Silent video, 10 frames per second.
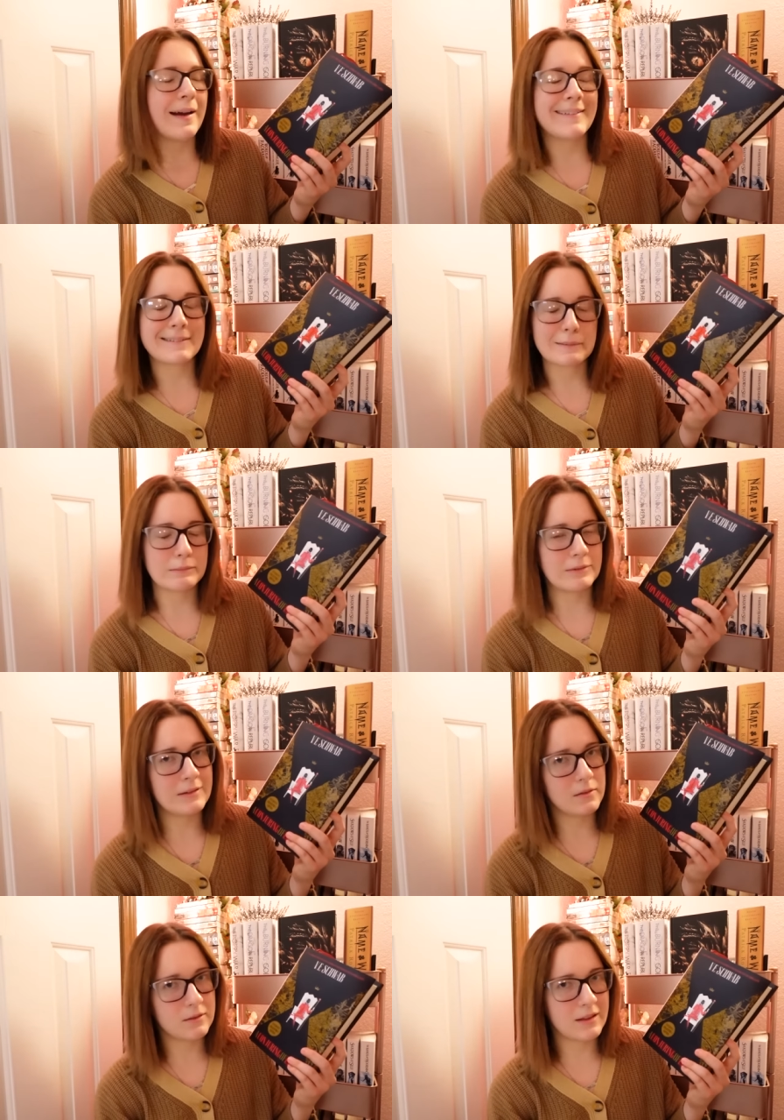I don't,
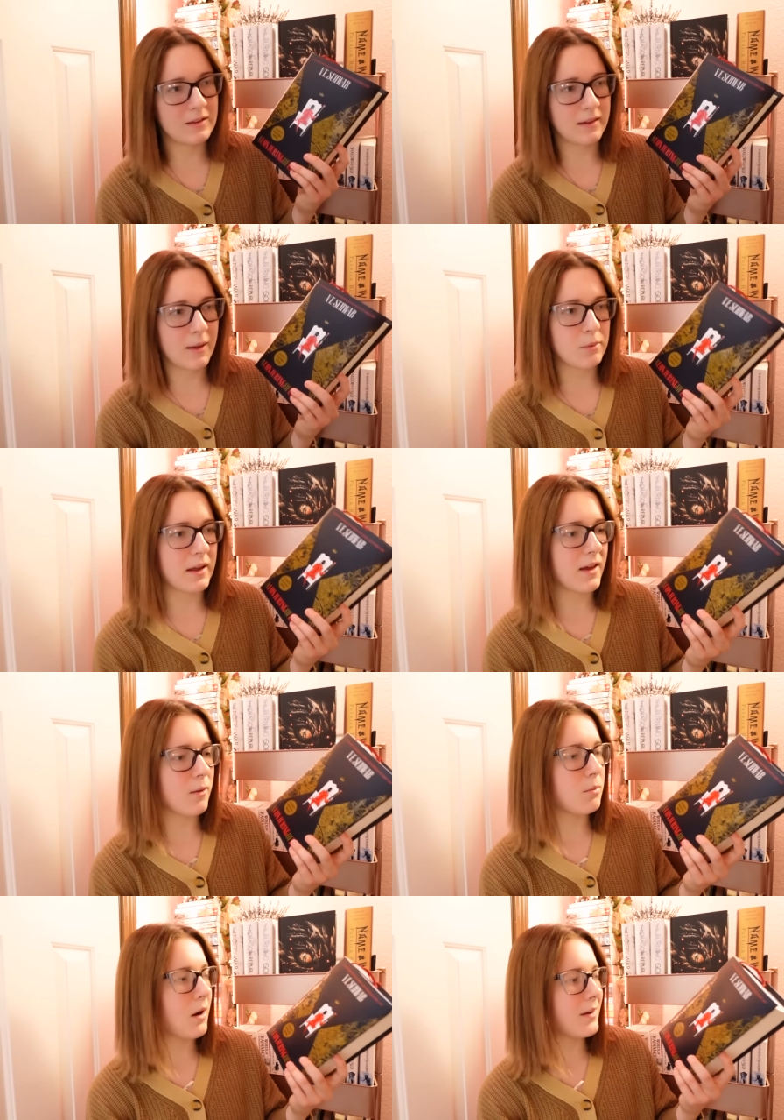I don't think it's happening.
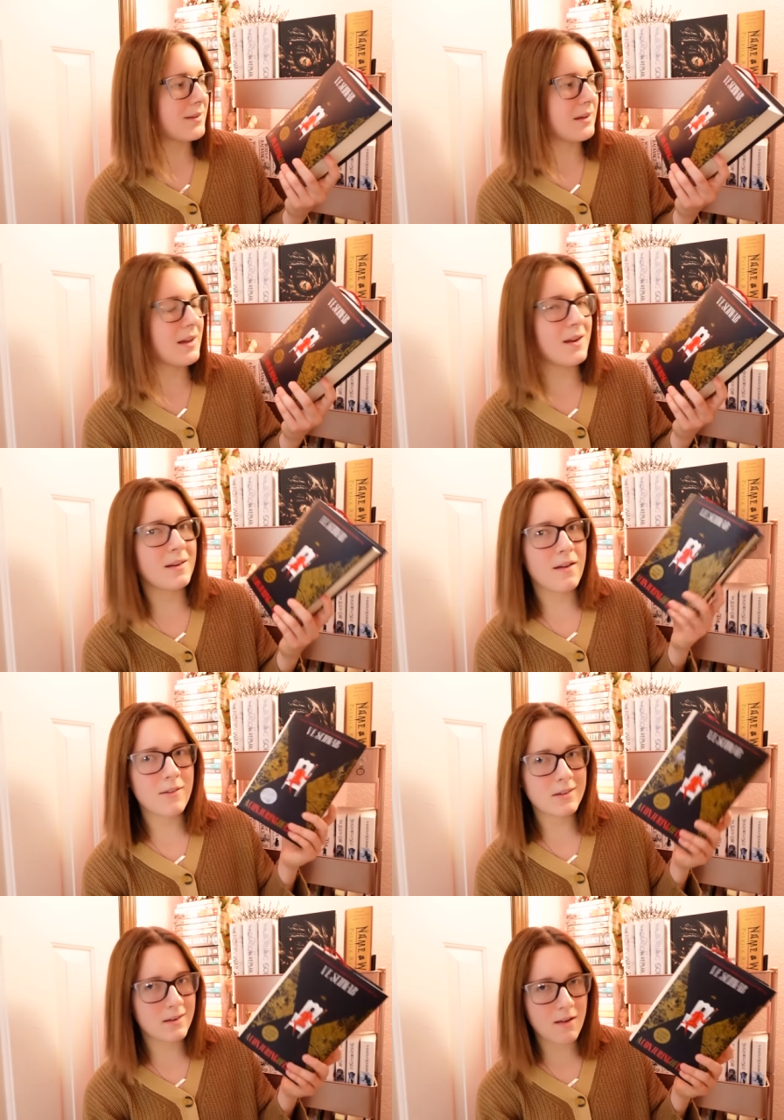But honestly,
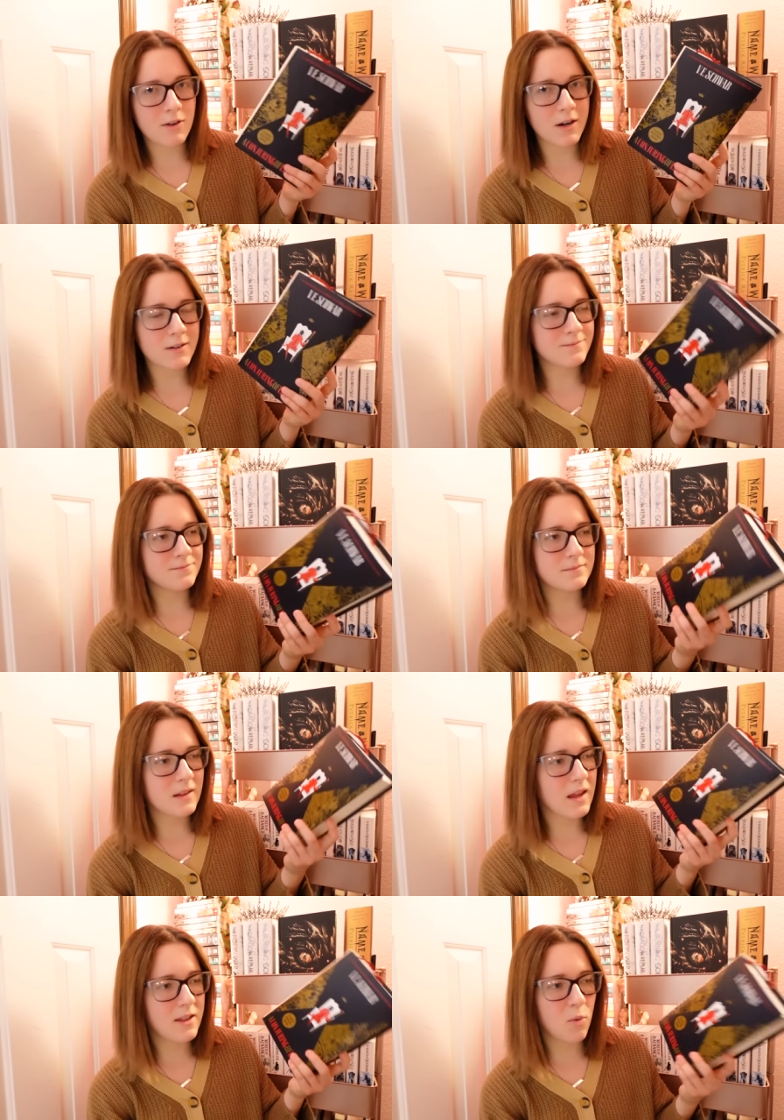never say never
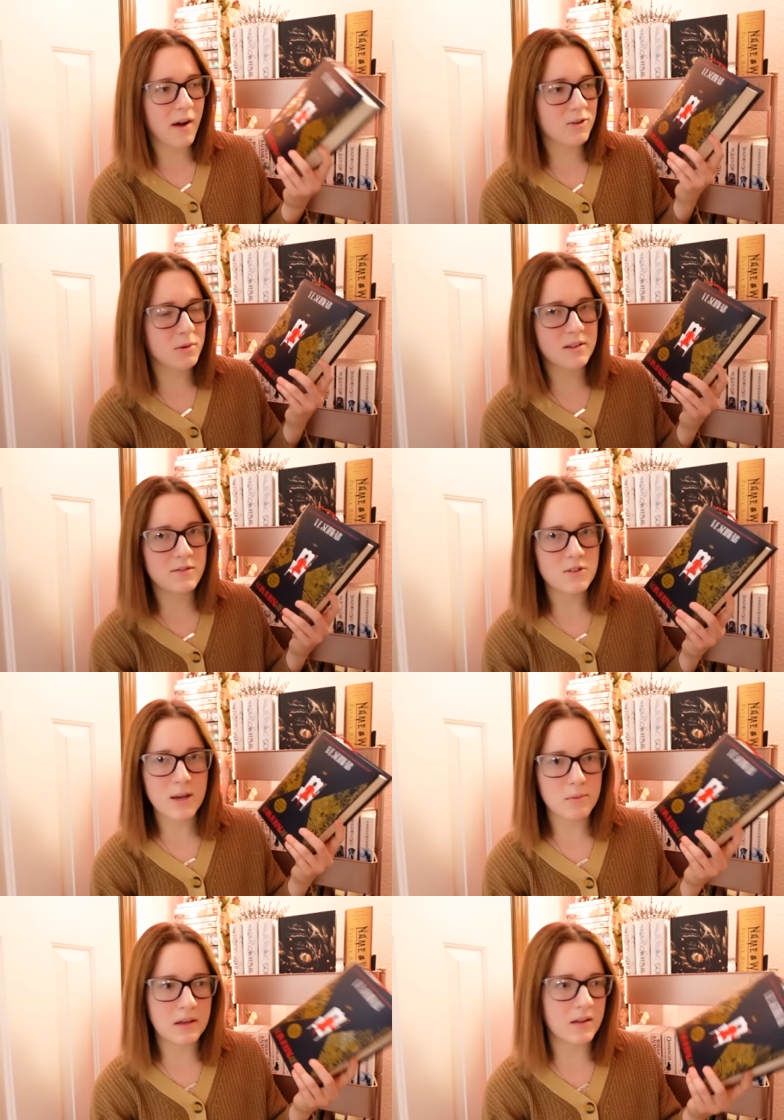in the wise words of
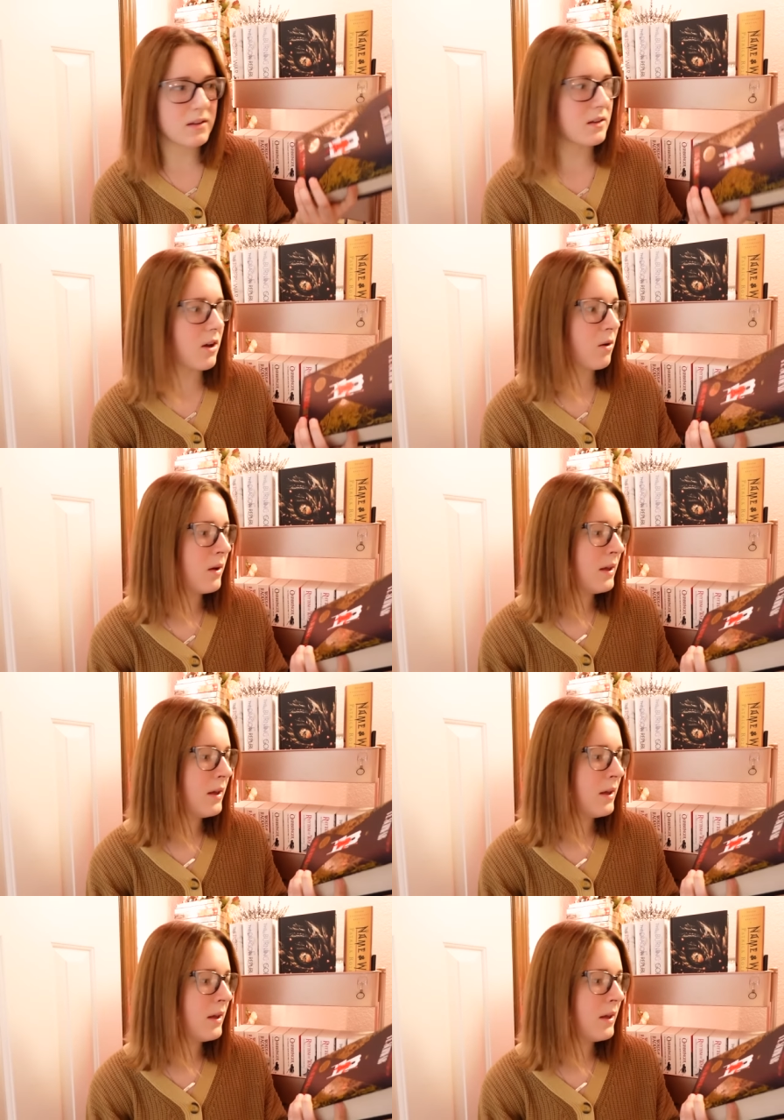JB, you know?